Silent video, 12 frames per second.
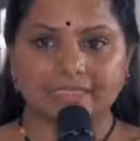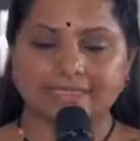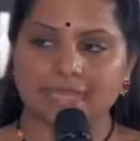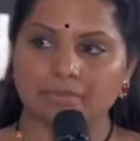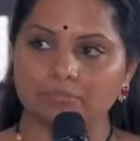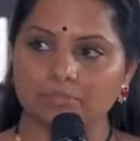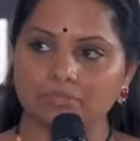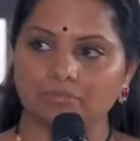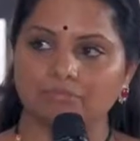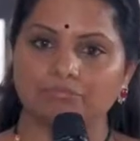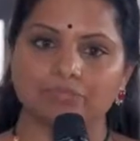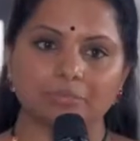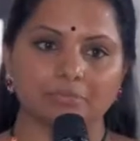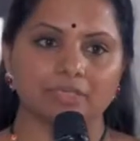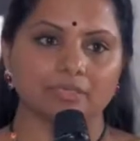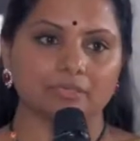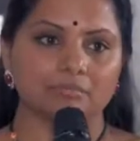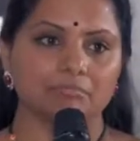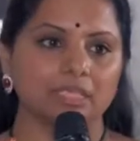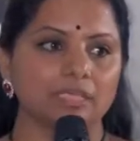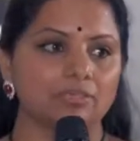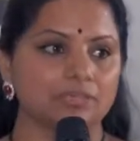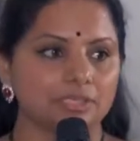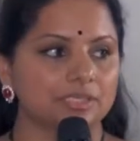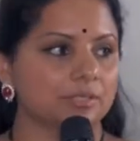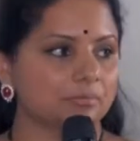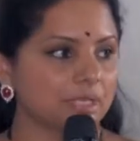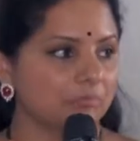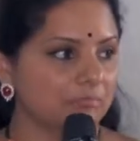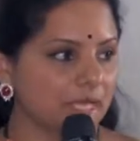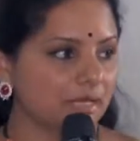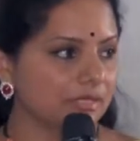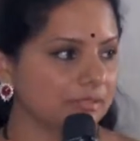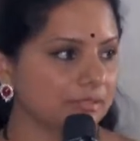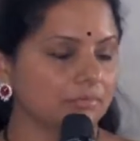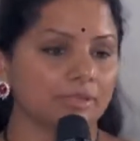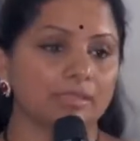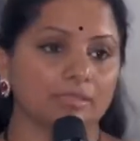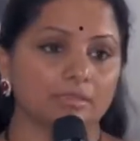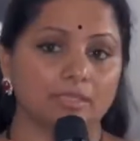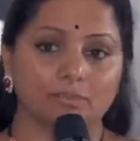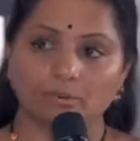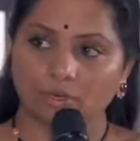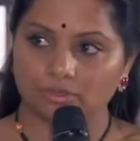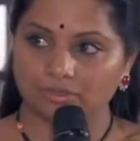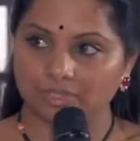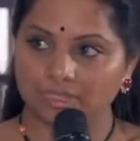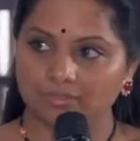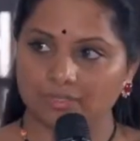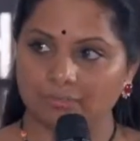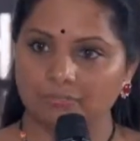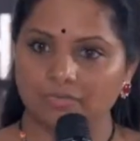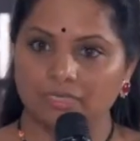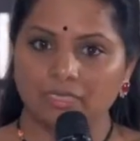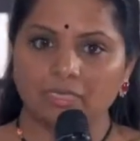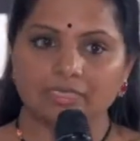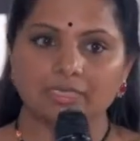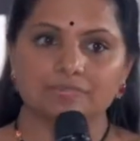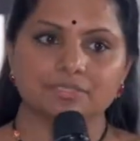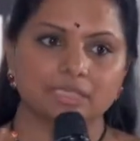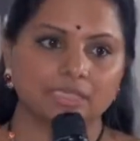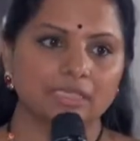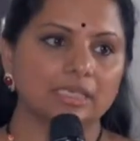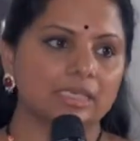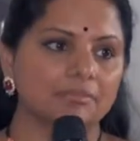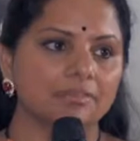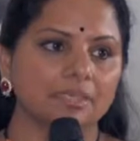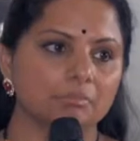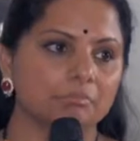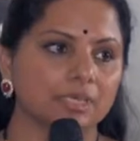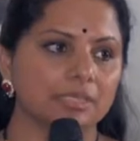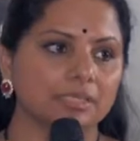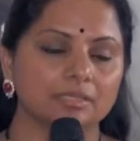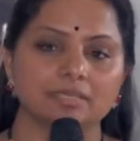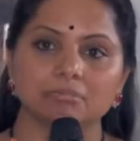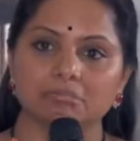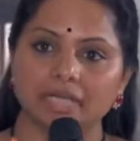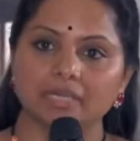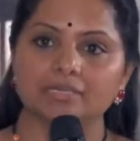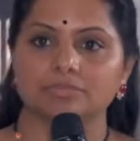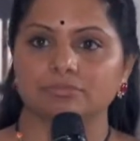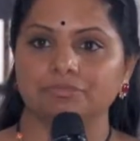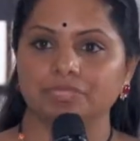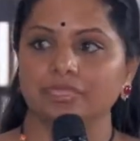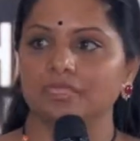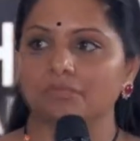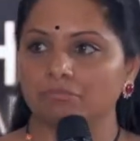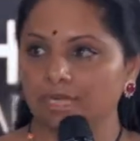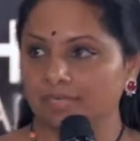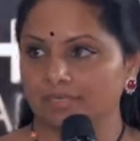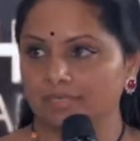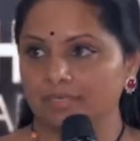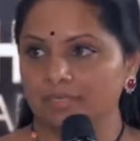examples of women being treated by men the way they want to treat them, they have certainly left an imprint in the minds of Indian men.